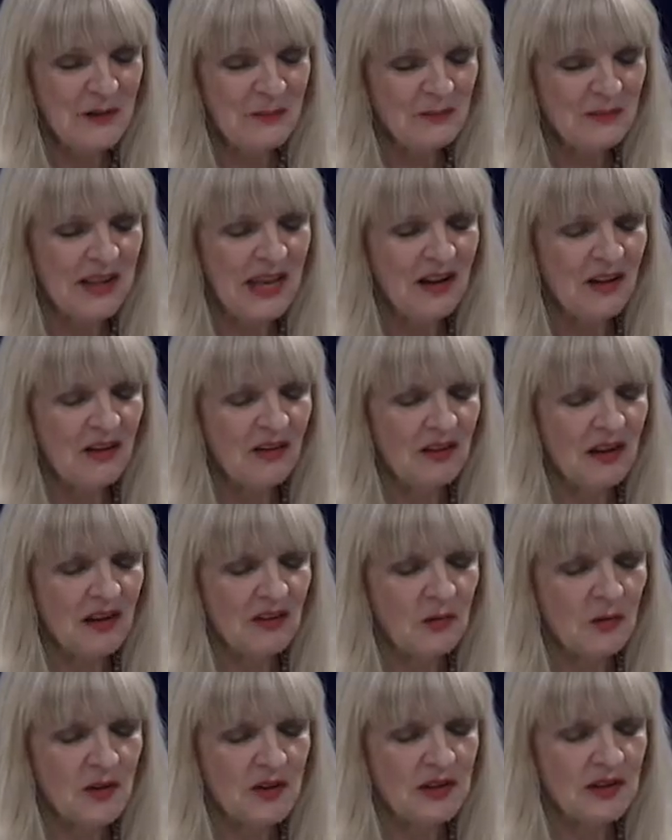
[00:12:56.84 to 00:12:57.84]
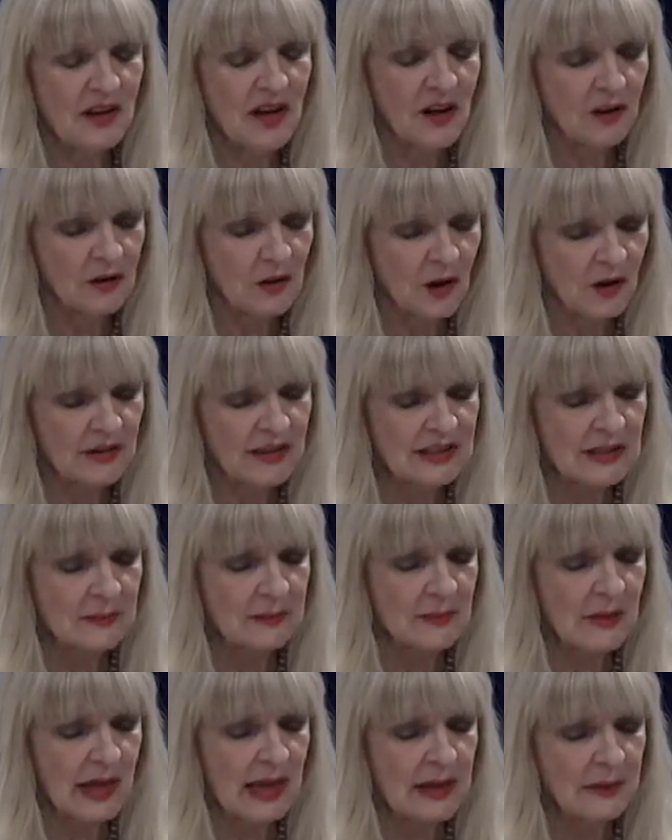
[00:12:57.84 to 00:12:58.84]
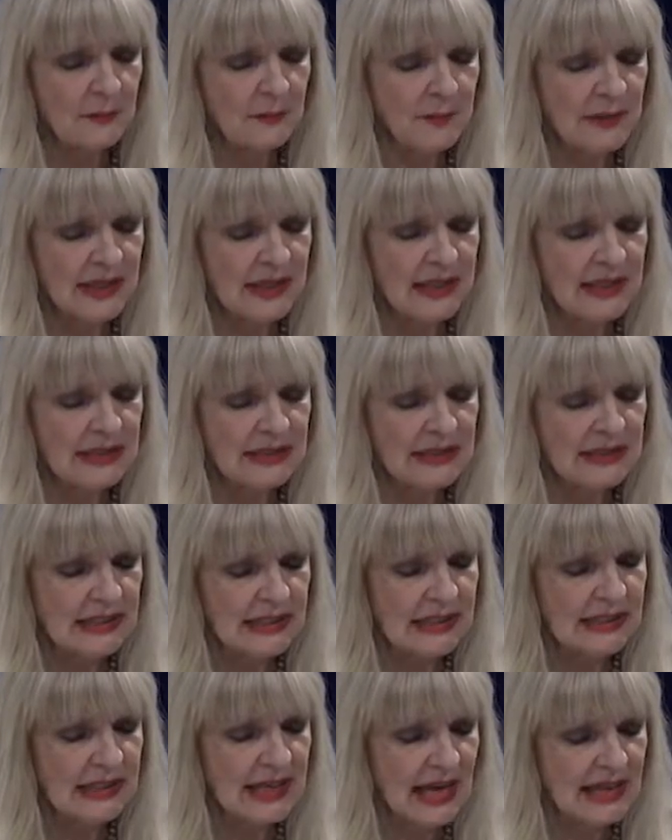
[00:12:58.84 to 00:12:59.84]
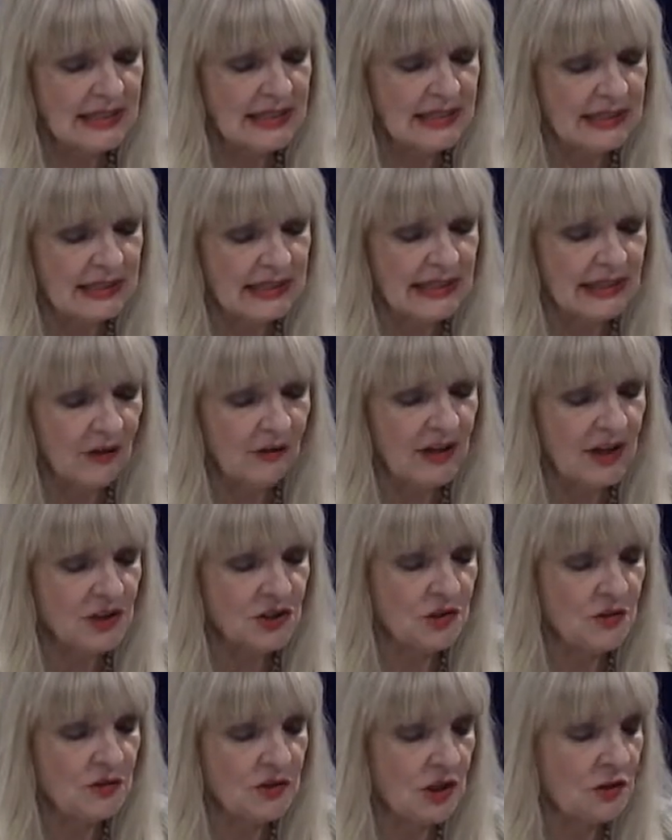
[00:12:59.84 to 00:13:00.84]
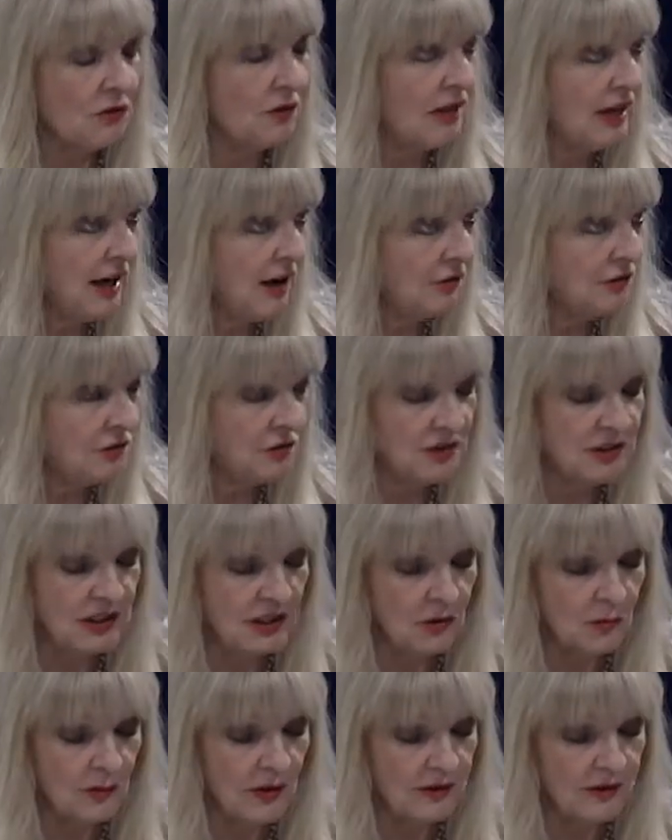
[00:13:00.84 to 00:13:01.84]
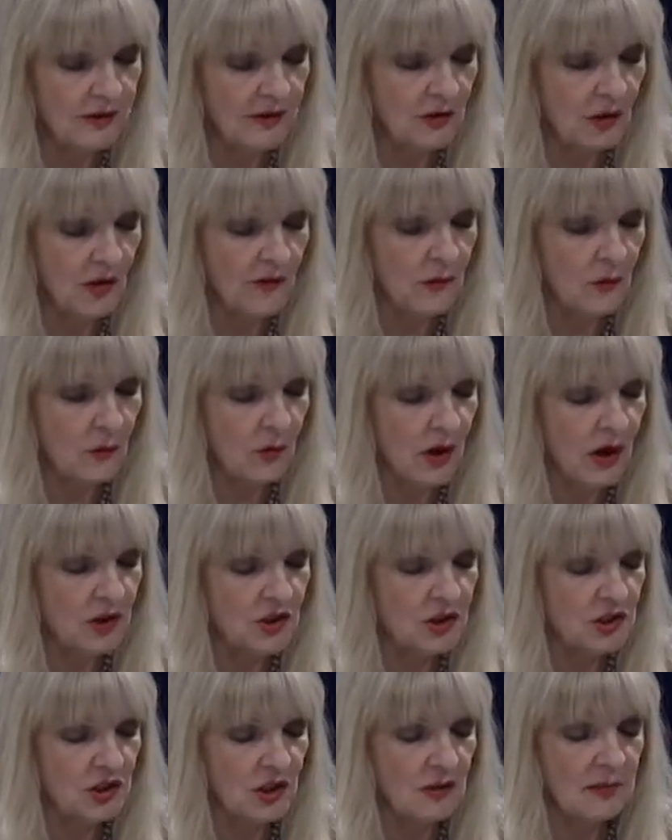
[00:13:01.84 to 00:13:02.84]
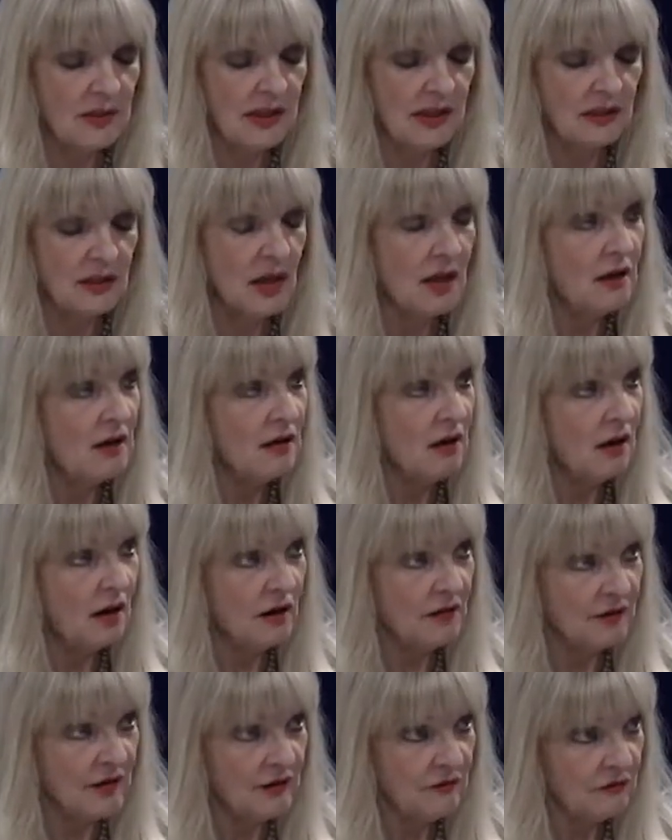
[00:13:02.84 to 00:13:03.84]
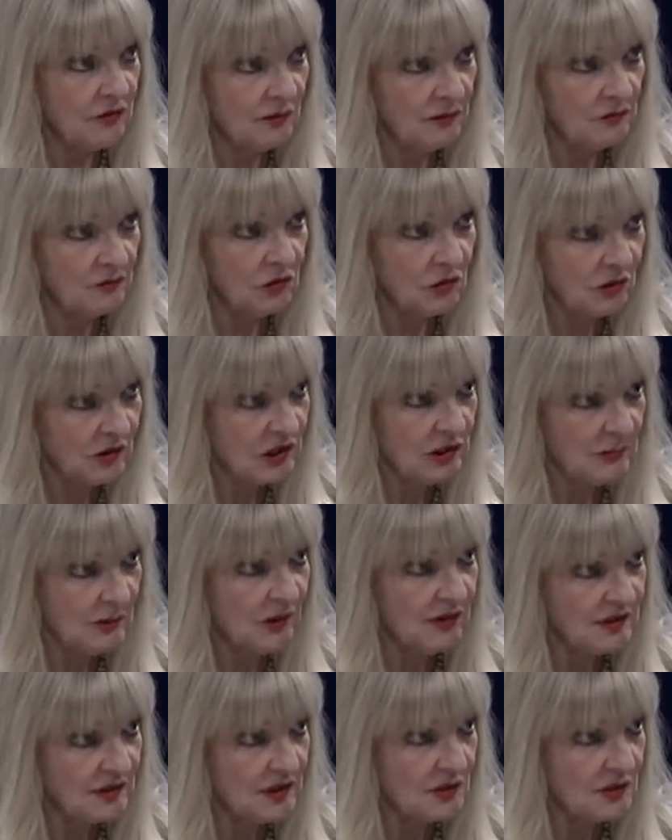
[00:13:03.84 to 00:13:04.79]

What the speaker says: Now, of course, alcoholism and PTSD are issues that your characters deal with in Overwatch. I mean, are they from your experience